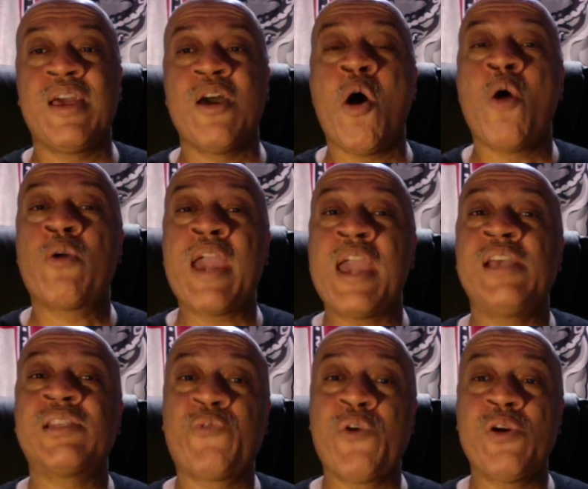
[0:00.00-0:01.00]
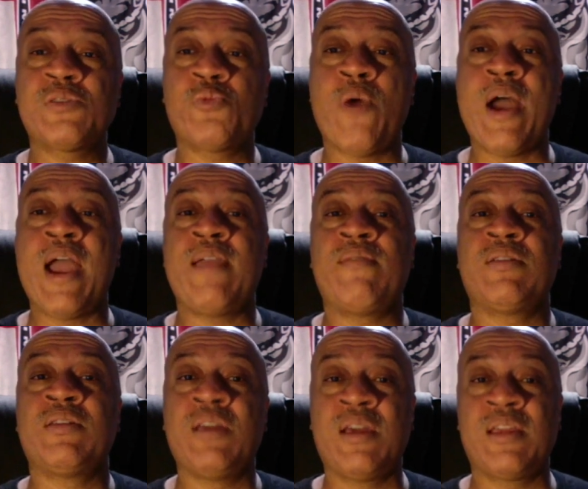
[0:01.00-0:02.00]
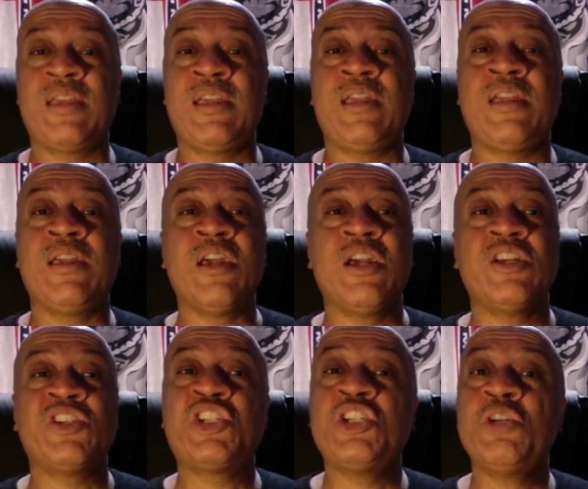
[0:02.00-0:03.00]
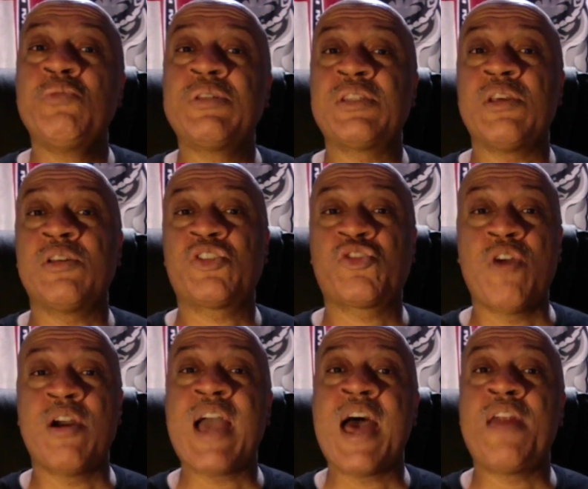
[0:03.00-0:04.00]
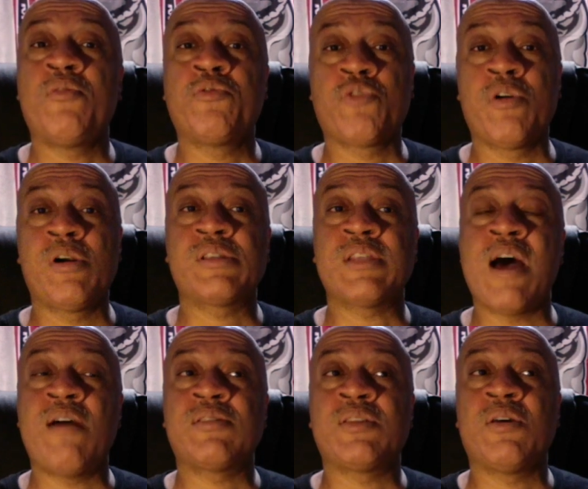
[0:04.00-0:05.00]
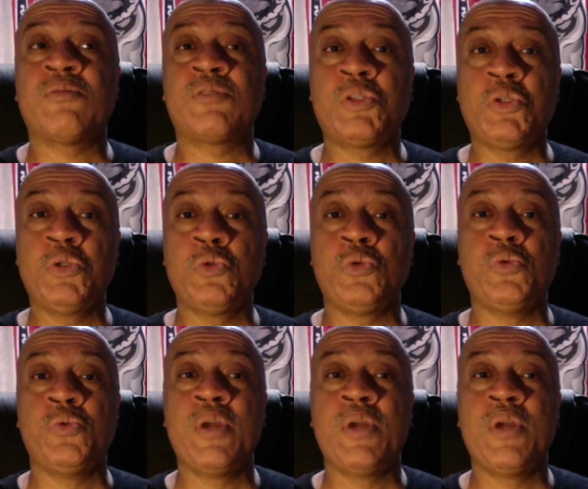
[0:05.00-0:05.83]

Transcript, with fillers: okay, his first wife, Ducky, she was strung out on drugs also too.